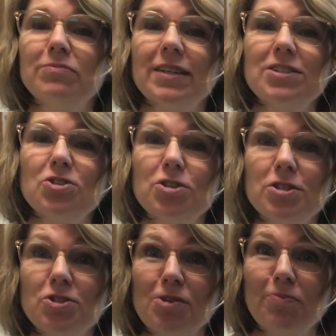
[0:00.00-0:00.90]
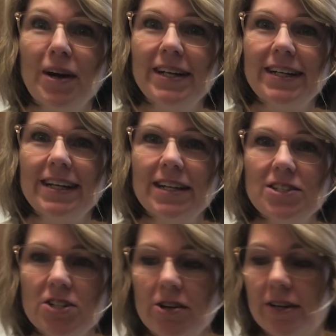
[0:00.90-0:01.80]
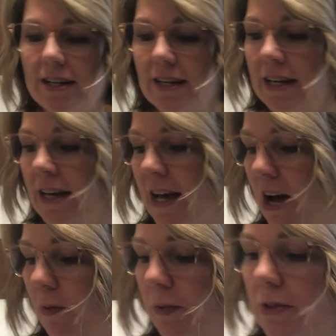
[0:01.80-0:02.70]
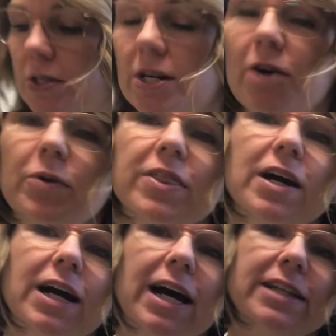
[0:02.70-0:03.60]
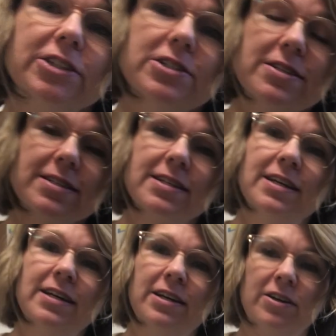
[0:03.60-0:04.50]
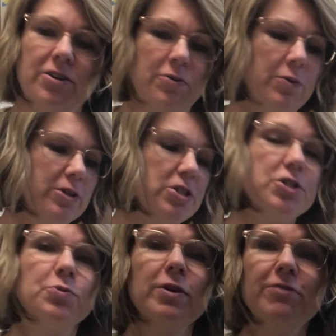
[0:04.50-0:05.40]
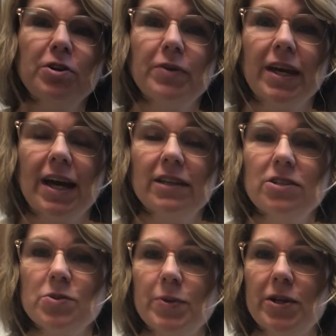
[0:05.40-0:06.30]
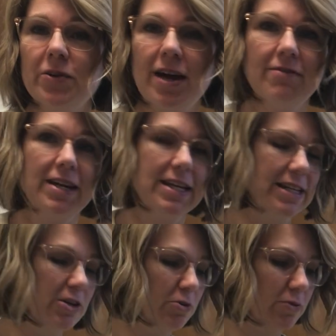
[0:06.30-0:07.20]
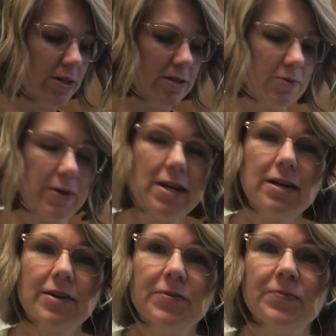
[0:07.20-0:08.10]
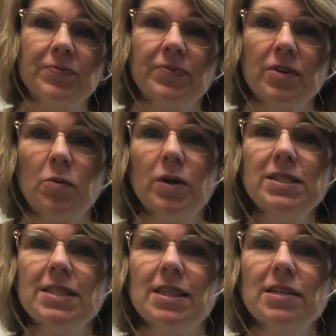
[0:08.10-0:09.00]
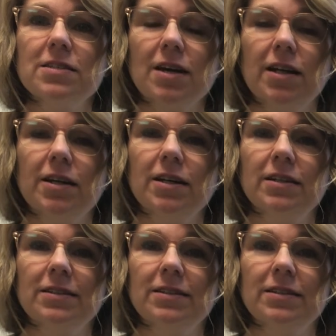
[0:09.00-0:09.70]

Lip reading: Let's just jump right in and get started. We'll start with our colors. We're just reviewing colors. We don't have any new this week. And what's this color?